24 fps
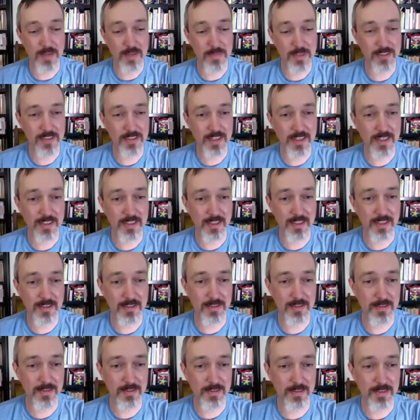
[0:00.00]
excited that
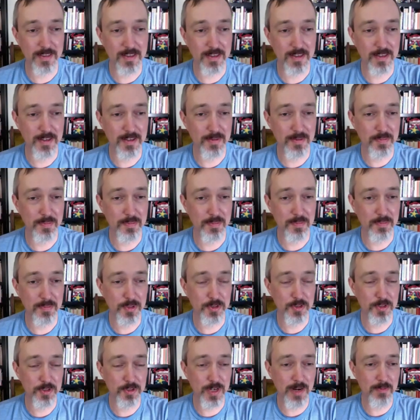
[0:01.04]
the
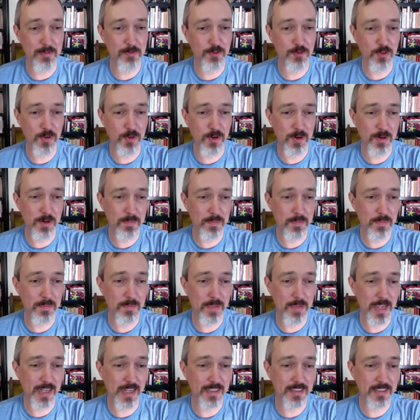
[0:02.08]
Bootstrap 4
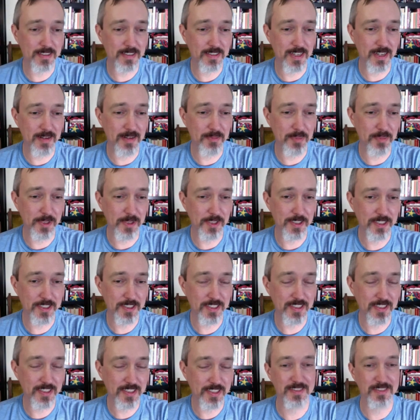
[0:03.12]
patch has gotten pushed.